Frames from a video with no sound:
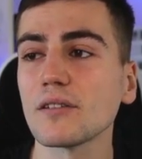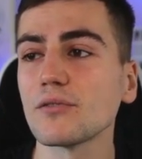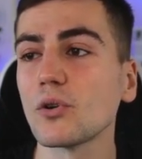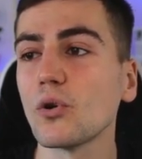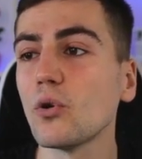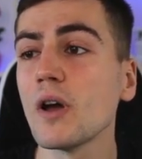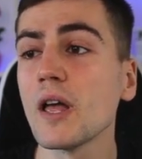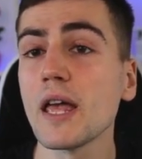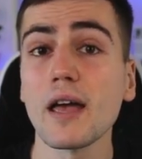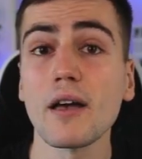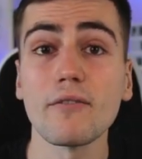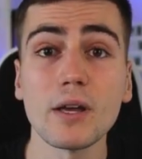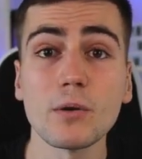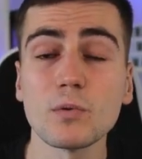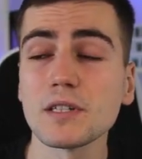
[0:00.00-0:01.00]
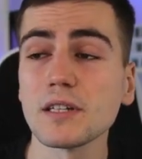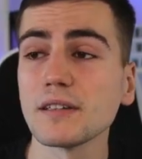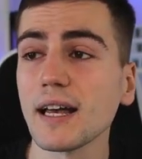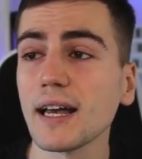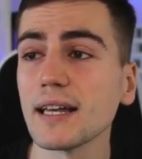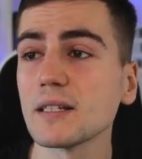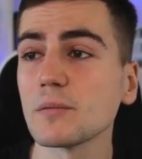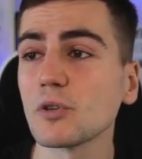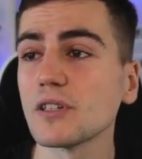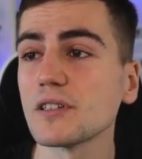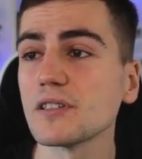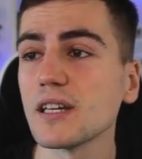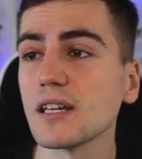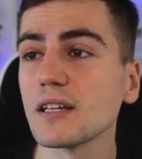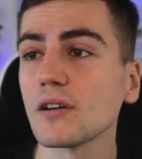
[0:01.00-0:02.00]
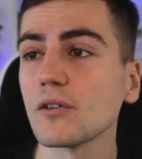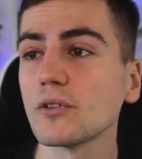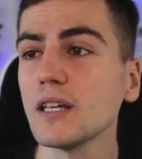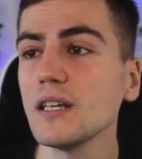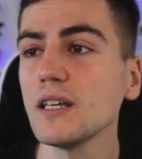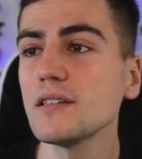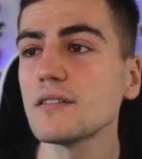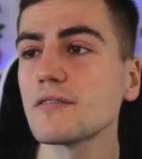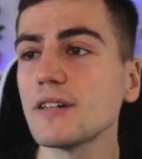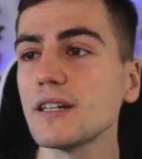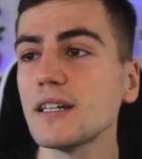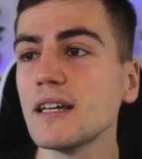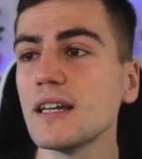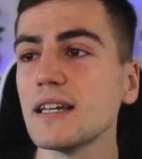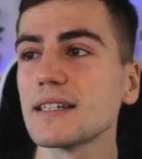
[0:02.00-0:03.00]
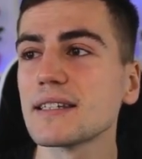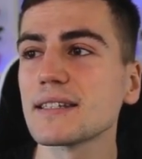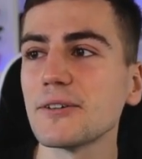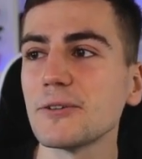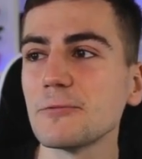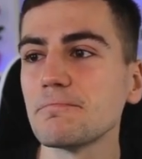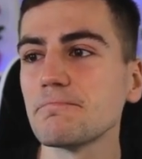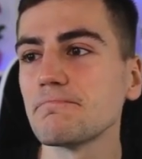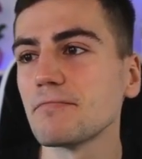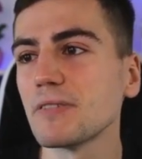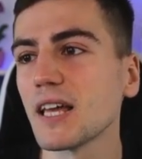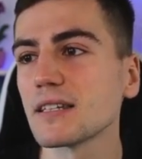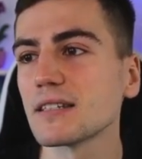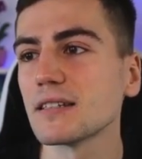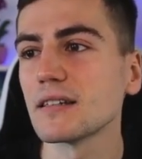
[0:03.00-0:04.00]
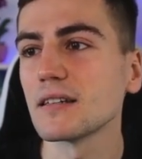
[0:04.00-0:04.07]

If you go away with the knight, I'm going to take on e3, so yes,